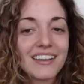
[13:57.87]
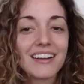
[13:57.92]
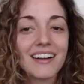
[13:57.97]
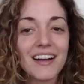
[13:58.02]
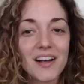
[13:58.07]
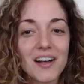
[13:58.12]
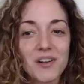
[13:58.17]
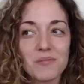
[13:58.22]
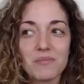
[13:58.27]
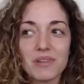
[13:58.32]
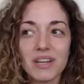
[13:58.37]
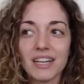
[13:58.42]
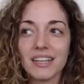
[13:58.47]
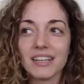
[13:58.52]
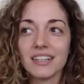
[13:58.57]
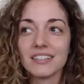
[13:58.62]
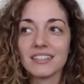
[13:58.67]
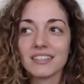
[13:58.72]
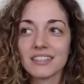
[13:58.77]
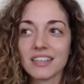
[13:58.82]

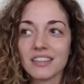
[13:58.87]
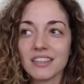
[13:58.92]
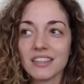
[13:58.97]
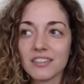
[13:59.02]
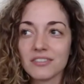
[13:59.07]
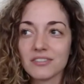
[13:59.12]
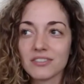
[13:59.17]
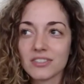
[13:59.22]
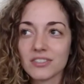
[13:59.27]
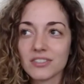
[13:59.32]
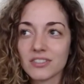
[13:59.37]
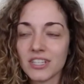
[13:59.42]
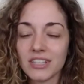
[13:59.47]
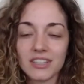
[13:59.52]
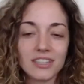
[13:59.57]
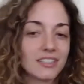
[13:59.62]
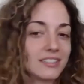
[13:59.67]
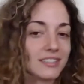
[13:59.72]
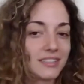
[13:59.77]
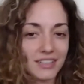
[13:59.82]
And he lives in
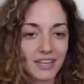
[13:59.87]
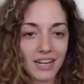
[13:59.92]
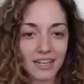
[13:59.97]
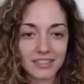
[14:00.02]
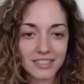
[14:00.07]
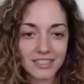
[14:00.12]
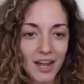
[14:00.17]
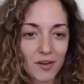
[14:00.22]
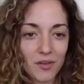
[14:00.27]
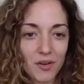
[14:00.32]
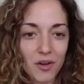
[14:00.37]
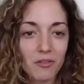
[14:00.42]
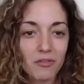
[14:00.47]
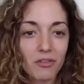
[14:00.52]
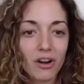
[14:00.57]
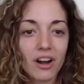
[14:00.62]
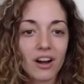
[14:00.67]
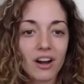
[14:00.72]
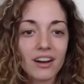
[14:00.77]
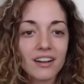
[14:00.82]
the next town
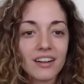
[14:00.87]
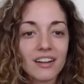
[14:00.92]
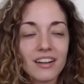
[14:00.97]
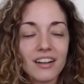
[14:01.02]
over.